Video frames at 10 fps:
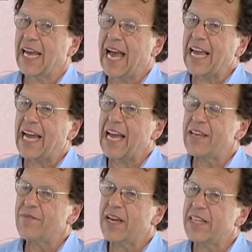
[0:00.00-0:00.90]
I, I,
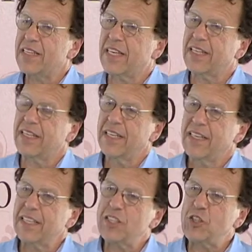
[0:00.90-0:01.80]
find that
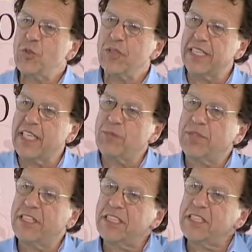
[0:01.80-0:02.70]
there's two lucky
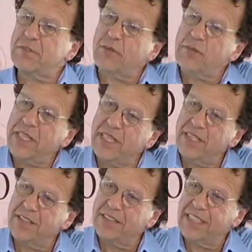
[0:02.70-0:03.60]
places for me to,
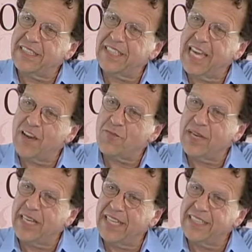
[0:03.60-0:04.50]
to, to have
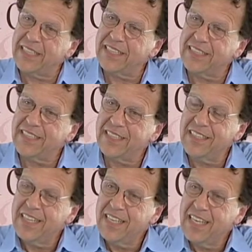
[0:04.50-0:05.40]
my ideas.
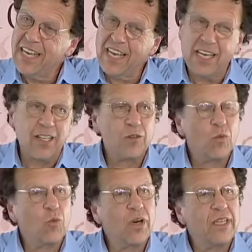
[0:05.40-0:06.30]
And
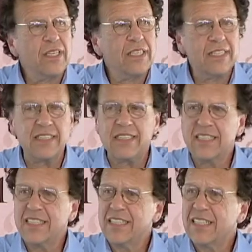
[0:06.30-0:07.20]
one is
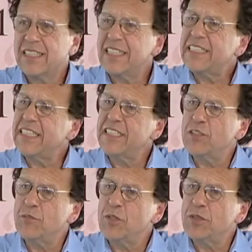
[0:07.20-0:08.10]
listening
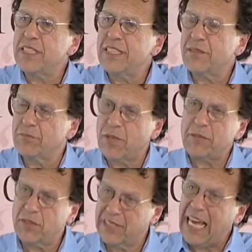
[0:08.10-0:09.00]
to music, eh,
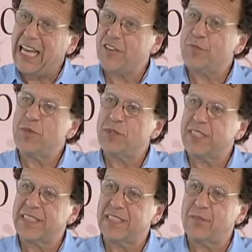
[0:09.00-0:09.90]
live
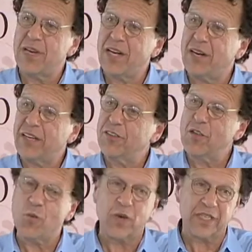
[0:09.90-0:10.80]
music somehow. I don't
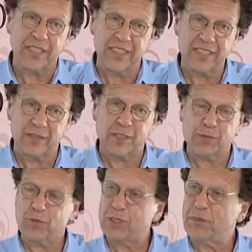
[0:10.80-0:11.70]
know what it is. It
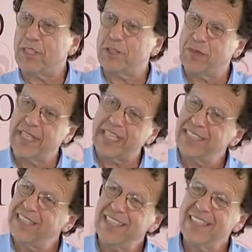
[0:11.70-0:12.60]
just puts me into a nice
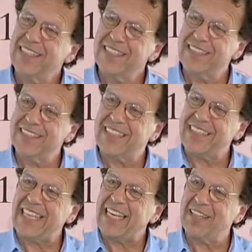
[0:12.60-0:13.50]
little
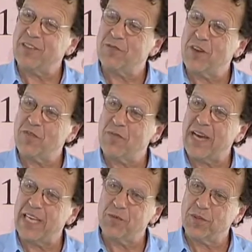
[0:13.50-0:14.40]
state of, of
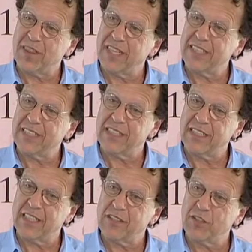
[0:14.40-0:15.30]
mind where things
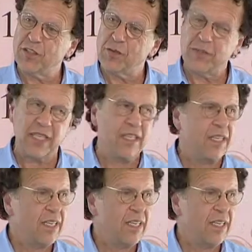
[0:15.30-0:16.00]
occur to me.